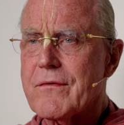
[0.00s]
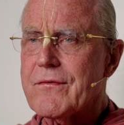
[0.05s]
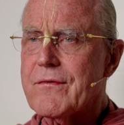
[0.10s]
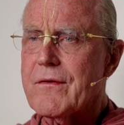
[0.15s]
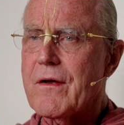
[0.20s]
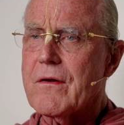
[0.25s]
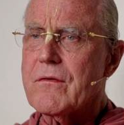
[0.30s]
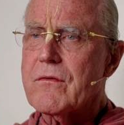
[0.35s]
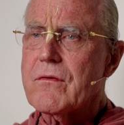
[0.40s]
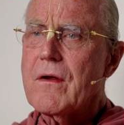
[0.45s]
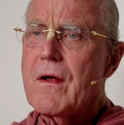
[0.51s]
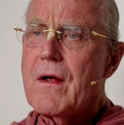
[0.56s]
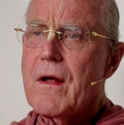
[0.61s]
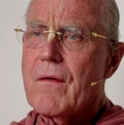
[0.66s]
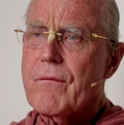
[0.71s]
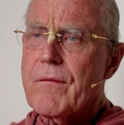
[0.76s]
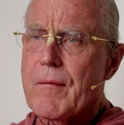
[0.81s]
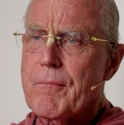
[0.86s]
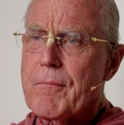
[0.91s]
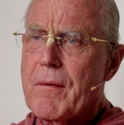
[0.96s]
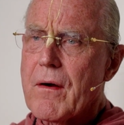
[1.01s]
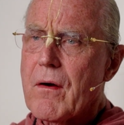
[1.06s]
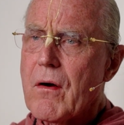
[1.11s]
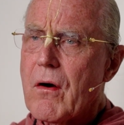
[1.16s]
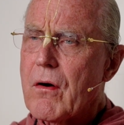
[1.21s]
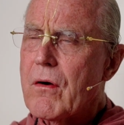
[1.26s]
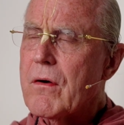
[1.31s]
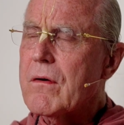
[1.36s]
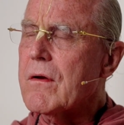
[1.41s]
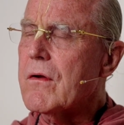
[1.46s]
such that my
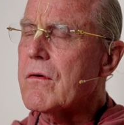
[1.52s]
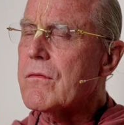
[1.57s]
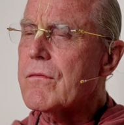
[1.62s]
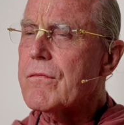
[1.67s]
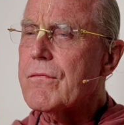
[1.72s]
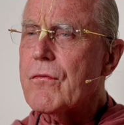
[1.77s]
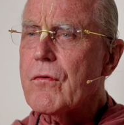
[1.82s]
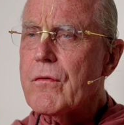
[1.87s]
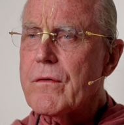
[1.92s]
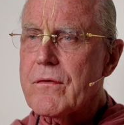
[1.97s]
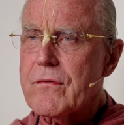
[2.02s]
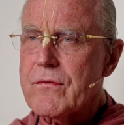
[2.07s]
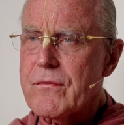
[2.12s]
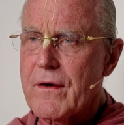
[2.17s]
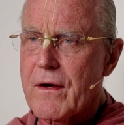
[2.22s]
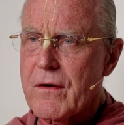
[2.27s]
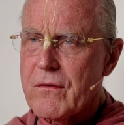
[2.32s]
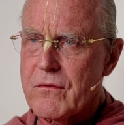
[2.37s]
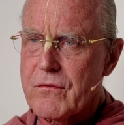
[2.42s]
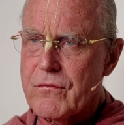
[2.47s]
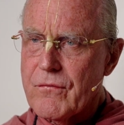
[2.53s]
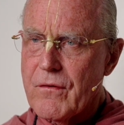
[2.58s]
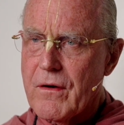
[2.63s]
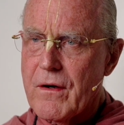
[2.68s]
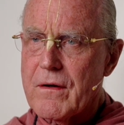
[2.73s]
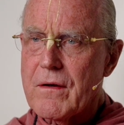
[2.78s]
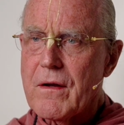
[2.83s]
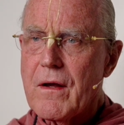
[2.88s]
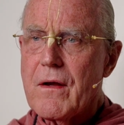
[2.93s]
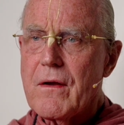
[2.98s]
heart is fully
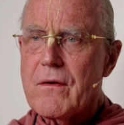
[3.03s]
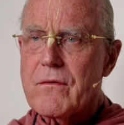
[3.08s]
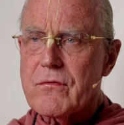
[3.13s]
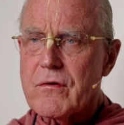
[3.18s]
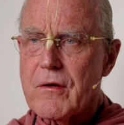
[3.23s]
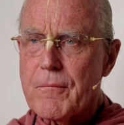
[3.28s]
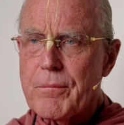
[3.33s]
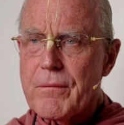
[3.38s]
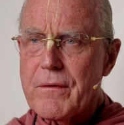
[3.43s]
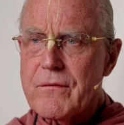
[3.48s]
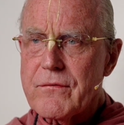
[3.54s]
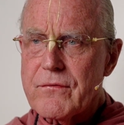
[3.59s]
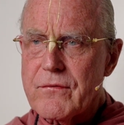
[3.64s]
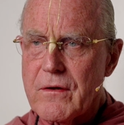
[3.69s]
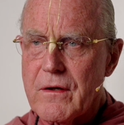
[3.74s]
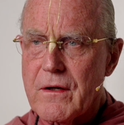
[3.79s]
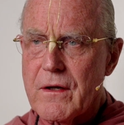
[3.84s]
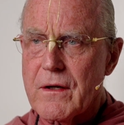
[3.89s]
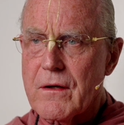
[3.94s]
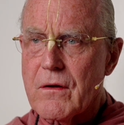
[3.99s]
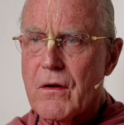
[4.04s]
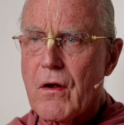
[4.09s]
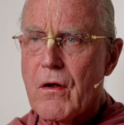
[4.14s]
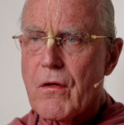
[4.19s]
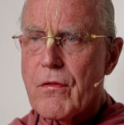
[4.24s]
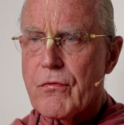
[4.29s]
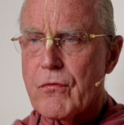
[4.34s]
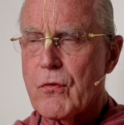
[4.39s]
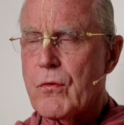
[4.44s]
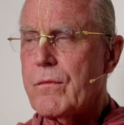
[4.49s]
satisfied simply seeing
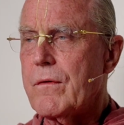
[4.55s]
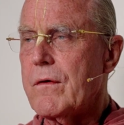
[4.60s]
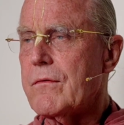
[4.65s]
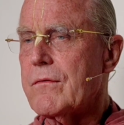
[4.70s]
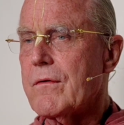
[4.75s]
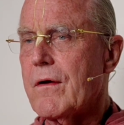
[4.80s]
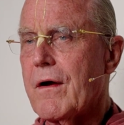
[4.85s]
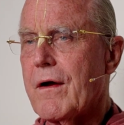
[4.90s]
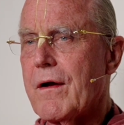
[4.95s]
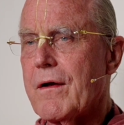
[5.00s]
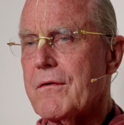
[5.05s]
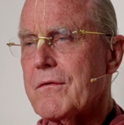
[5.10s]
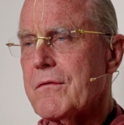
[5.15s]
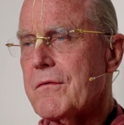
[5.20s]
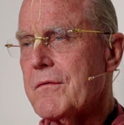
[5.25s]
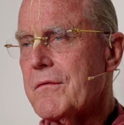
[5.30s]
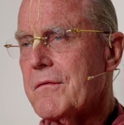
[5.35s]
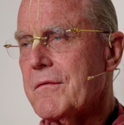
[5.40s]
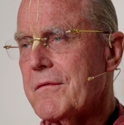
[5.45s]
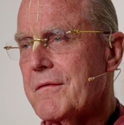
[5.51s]
through these eyes.